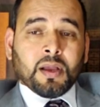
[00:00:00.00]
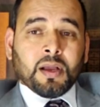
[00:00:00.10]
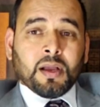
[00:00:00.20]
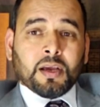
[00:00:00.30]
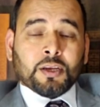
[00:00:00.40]

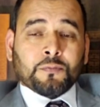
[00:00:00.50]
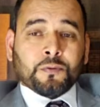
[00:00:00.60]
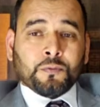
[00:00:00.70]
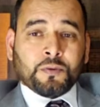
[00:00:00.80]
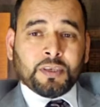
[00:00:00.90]

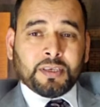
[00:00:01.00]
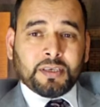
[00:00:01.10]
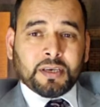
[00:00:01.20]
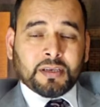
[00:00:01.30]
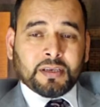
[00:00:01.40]

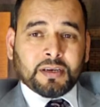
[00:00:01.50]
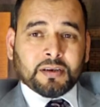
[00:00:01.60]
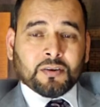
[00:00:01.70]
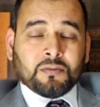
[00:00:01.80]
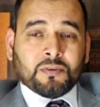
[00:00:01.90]
refugee under
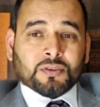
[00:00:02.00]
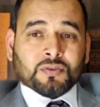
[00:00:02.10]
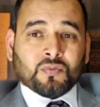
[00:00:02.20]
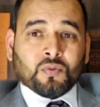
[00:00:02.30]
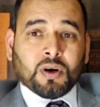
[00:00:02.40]

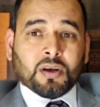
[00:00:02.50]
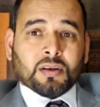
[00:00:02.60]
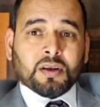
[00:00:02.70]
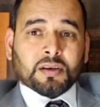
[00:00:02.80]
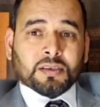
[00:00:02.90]
Convention
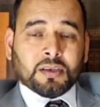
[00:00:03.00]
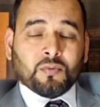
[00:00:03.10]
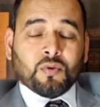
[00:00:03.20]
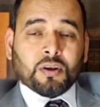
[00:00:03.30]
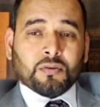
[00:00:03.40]
1, Article
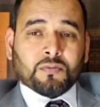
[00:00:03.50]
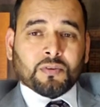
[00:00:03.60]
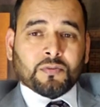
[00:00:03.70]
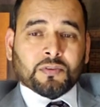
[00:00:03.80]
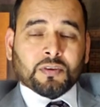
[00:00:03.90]
1 of
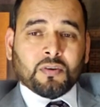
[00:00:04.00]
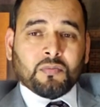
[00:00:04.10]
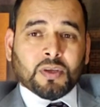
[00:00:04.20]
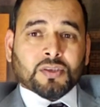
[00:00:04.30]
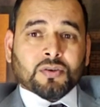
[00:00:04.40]
Refugee
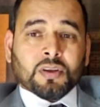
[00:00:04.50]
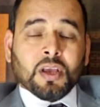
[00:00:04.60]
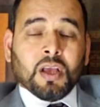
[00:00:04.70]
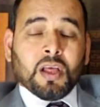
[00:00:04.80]
Convention,